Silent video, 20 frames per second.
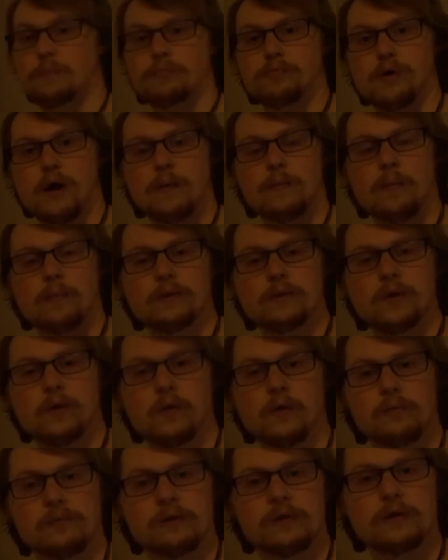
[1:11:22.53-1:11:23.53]
probably
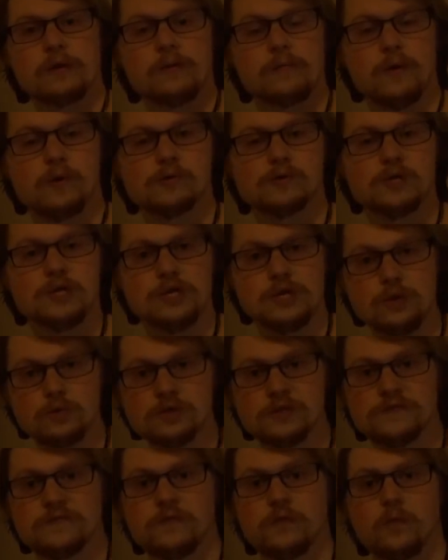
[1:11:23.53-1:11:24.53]
going to be the most
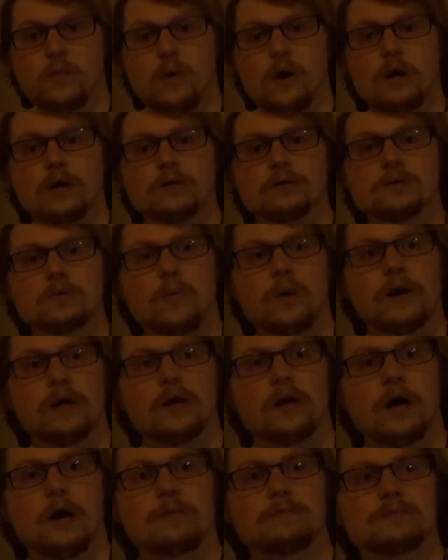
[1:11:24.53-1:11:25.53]
useful ones when it
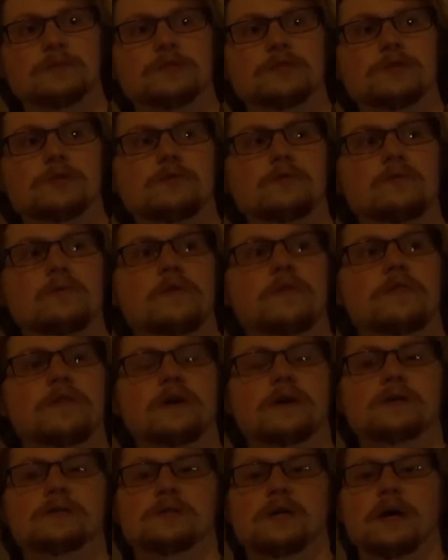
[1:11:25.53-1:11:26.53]
comes to
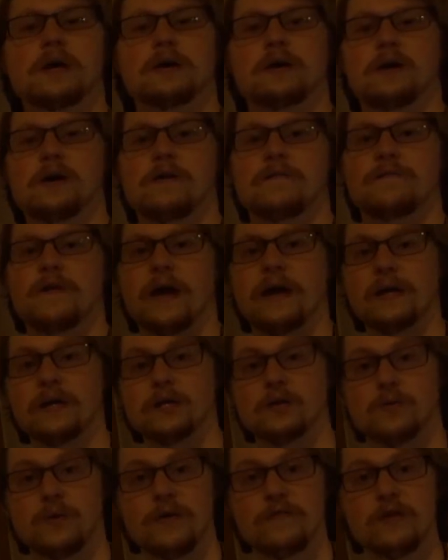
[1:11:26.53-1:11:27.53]
things like finding
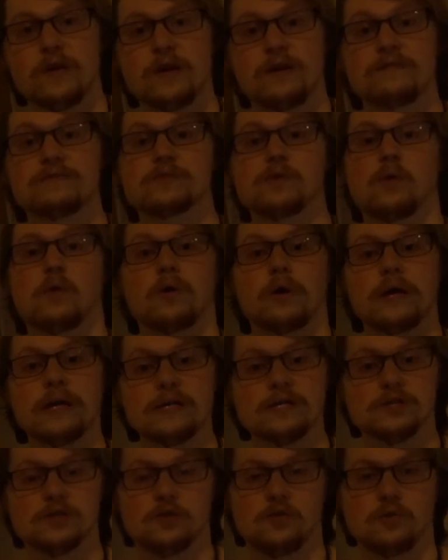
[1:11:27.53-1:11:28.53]
derivatives or
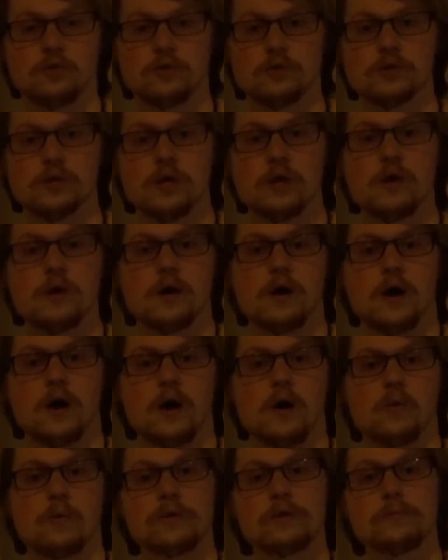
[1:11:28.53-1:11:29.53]
integrals
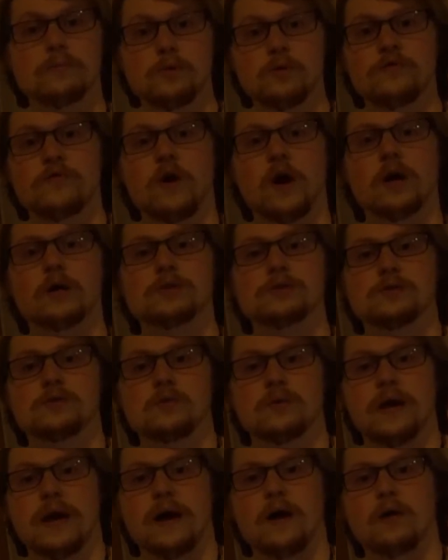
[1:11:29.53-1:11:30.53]
when you move on to
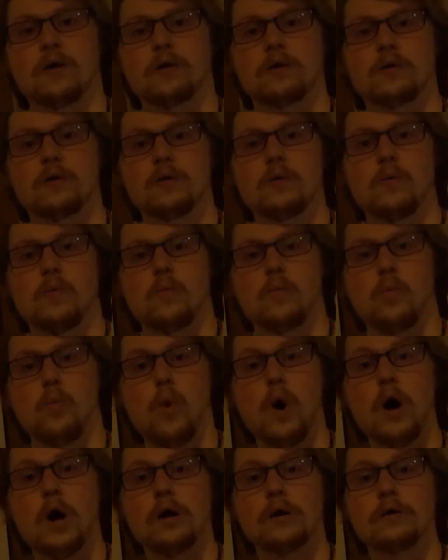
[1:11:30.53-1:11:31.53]
Calc
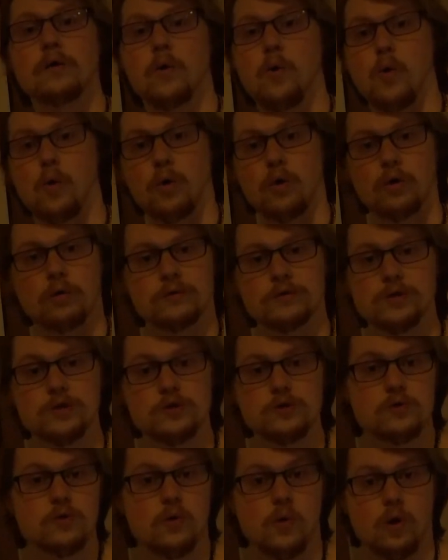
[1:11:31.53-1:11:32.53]
1 or
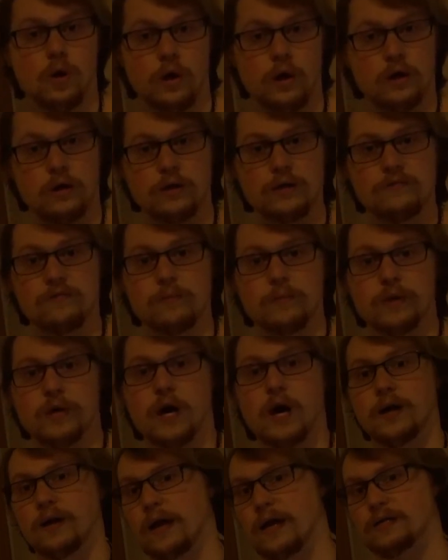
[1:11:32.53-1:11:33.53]
2 and even
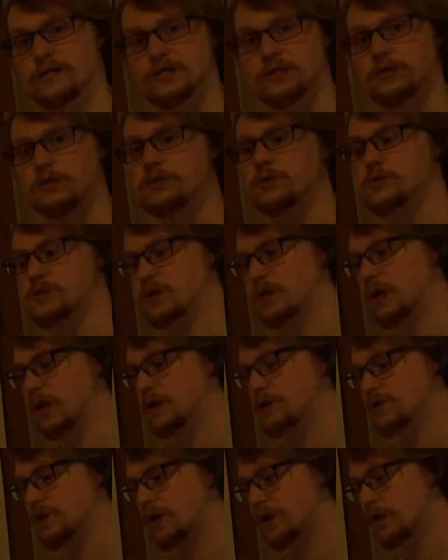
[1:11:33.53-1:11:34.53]
beyond. I still use it
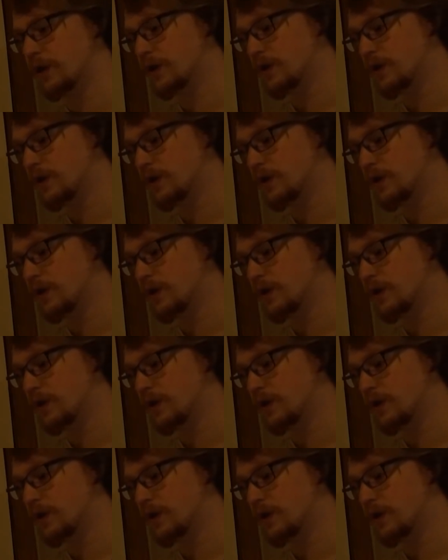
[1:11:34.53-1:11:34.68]
occasionally.